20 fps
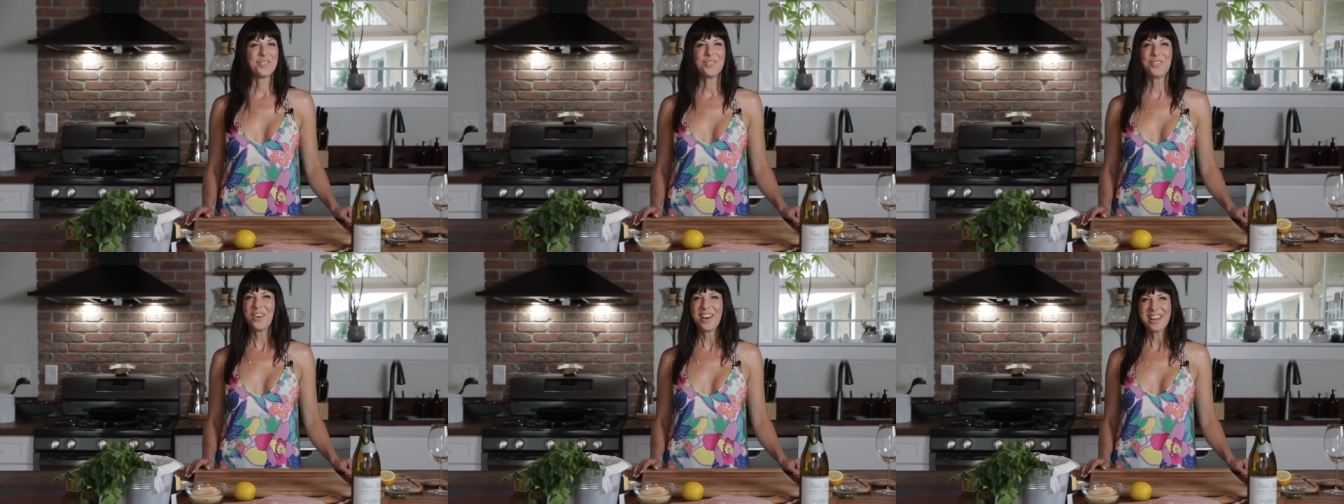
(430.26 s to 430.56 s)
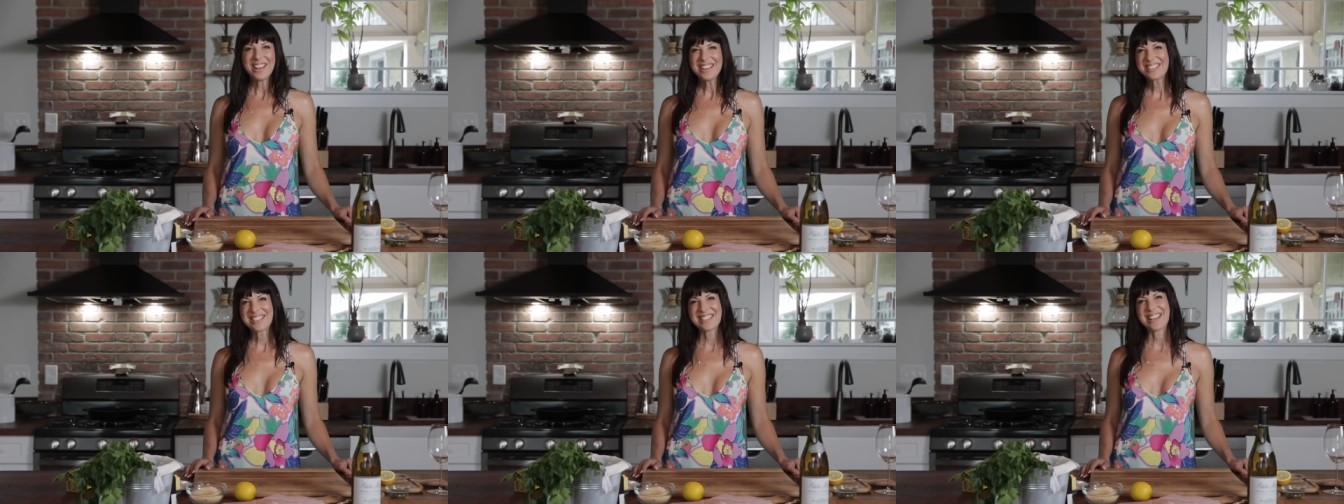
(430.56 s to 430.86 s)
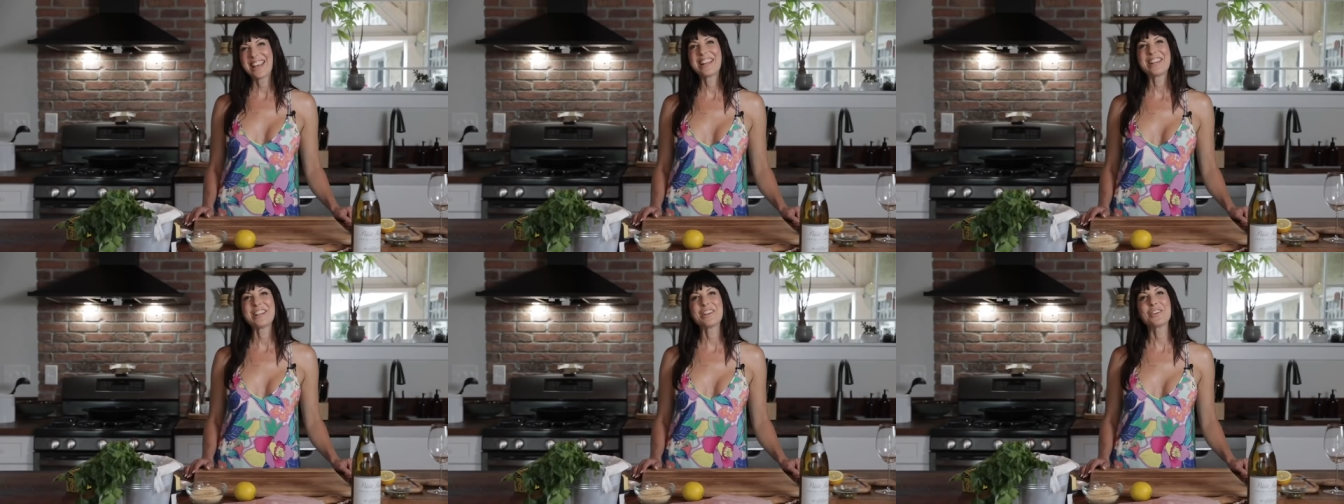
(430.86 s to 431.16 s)
What
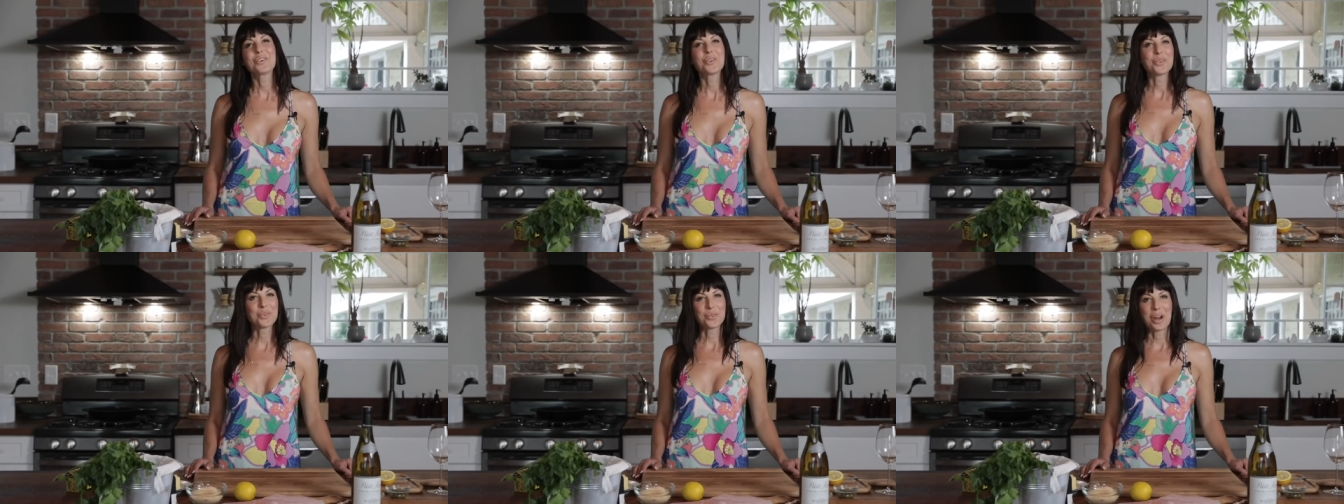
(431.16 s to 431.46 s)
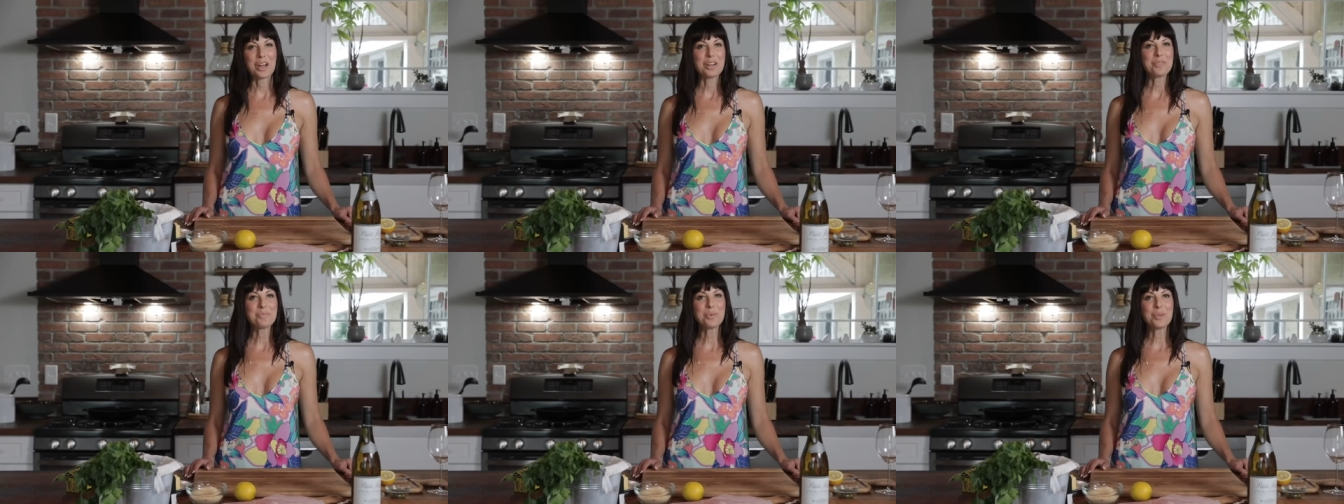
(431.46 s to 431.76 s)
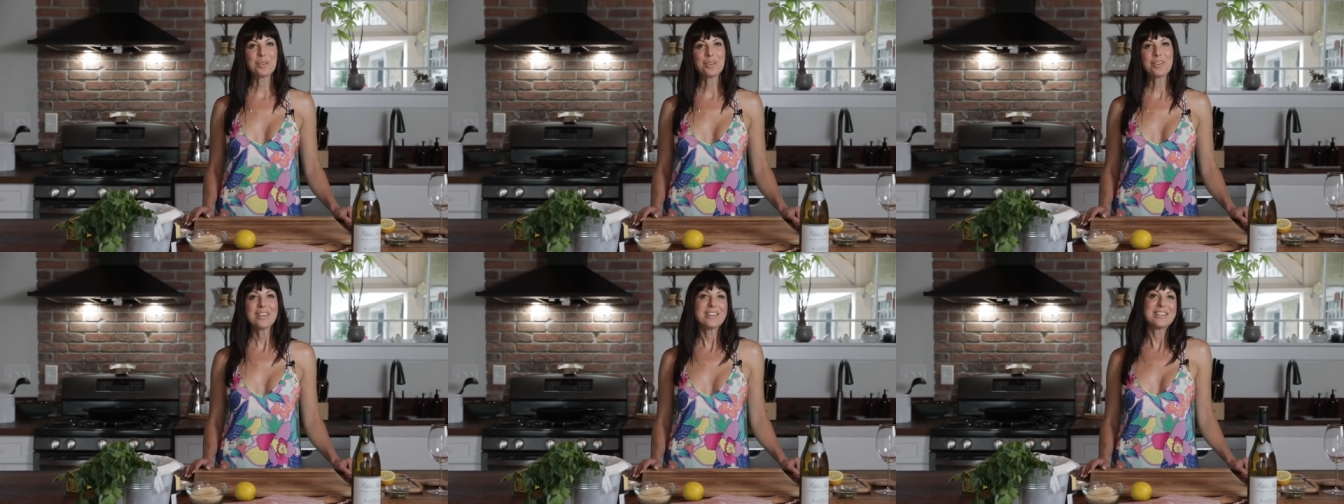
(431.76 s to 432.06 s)
an
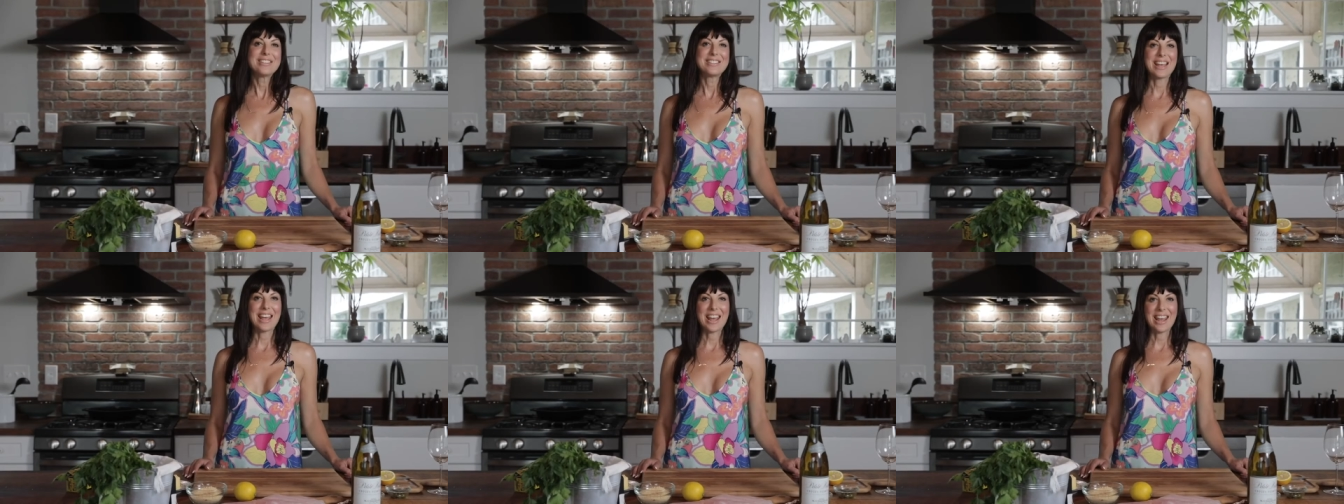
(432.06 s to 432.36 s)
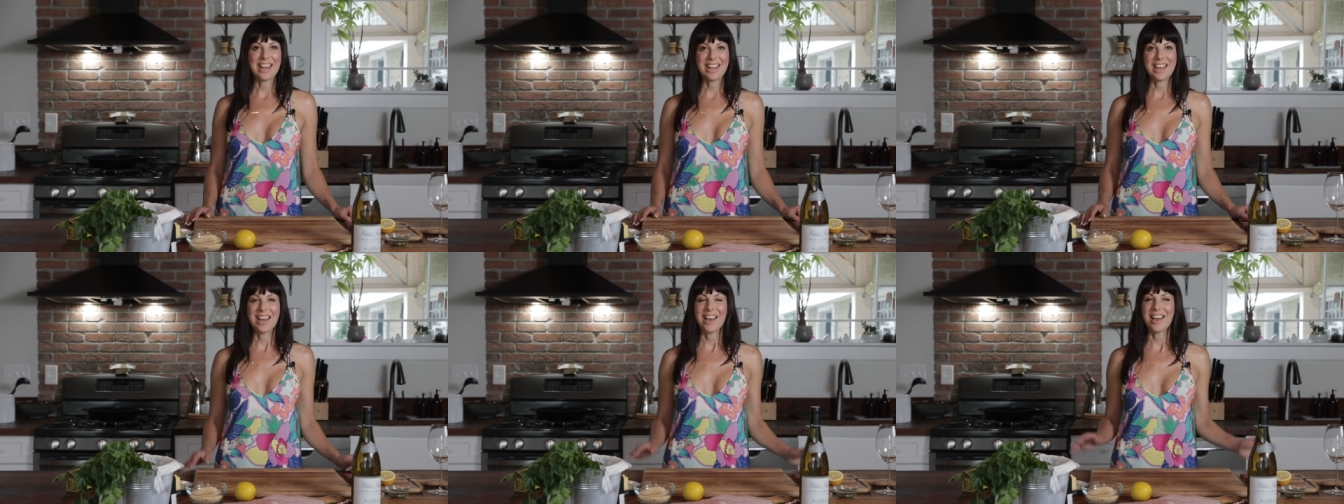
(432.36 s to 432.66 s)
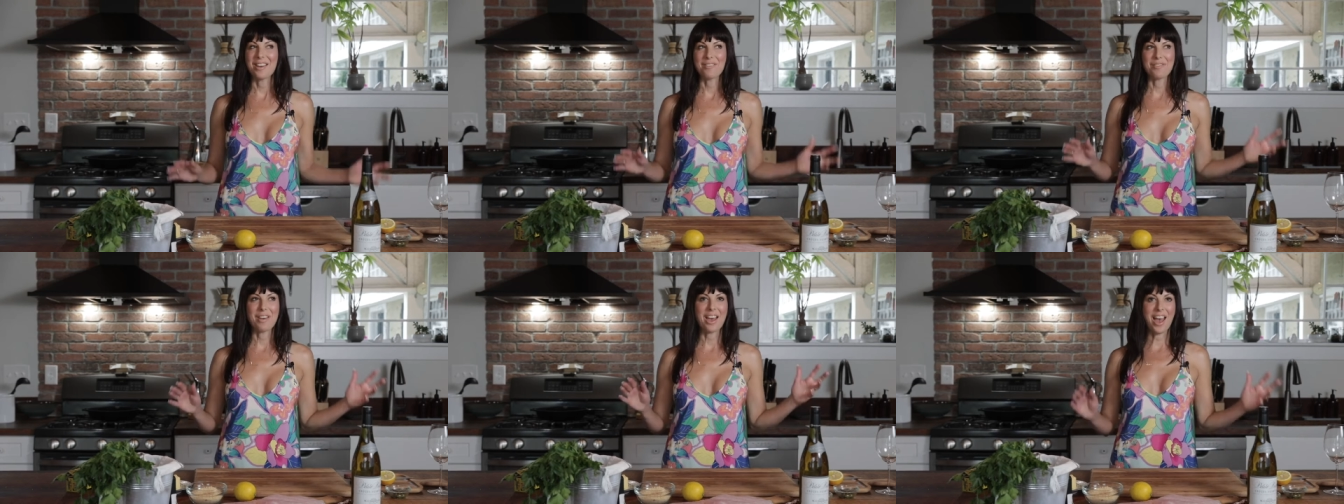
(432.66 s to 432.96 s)
incredible day
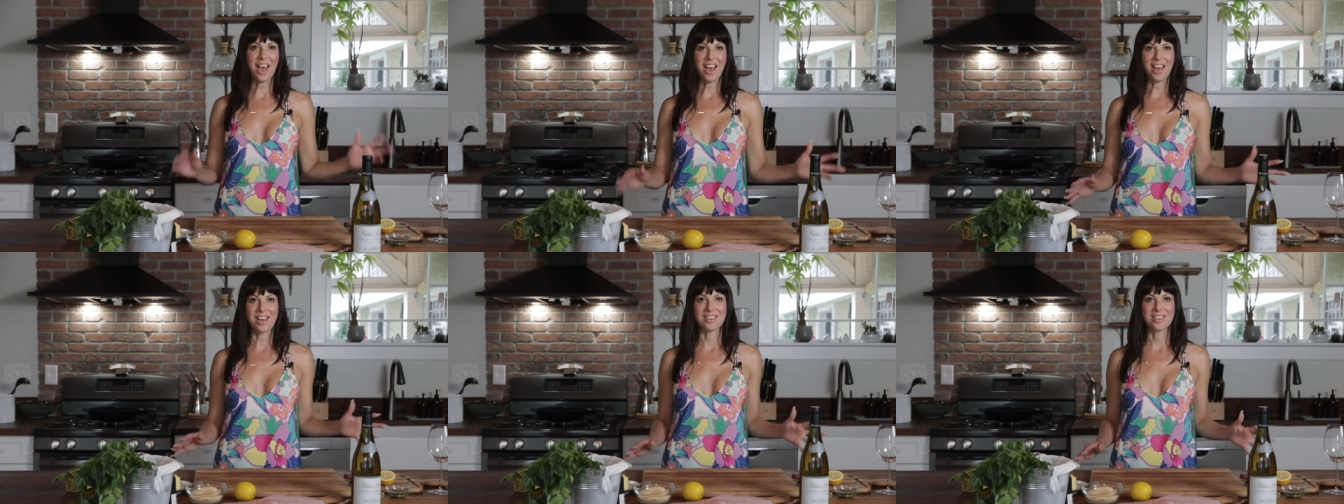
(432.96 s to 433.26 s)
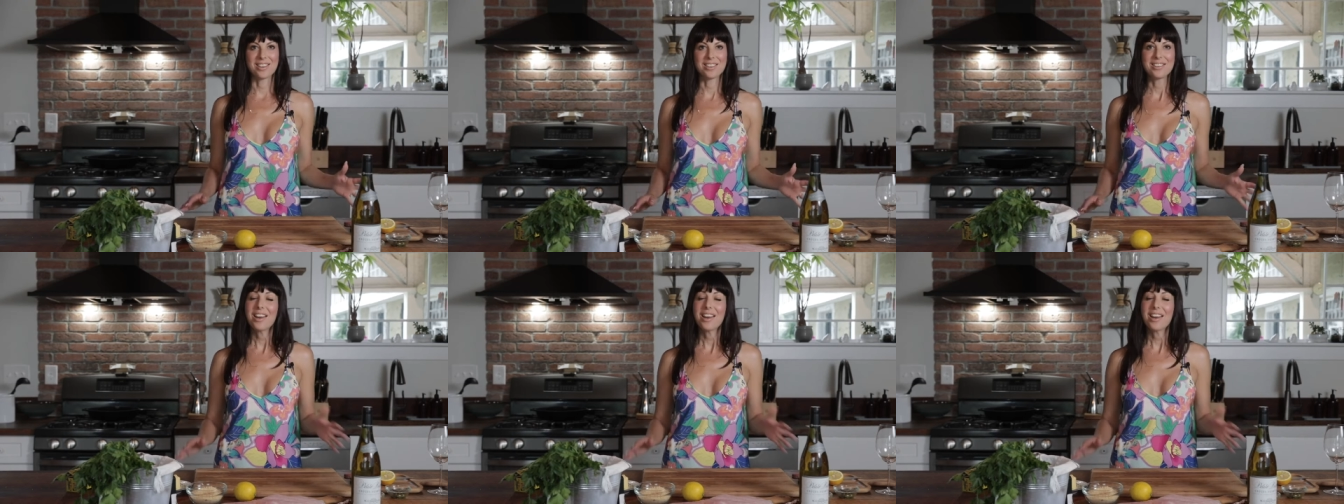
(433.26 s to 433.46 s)
I've had.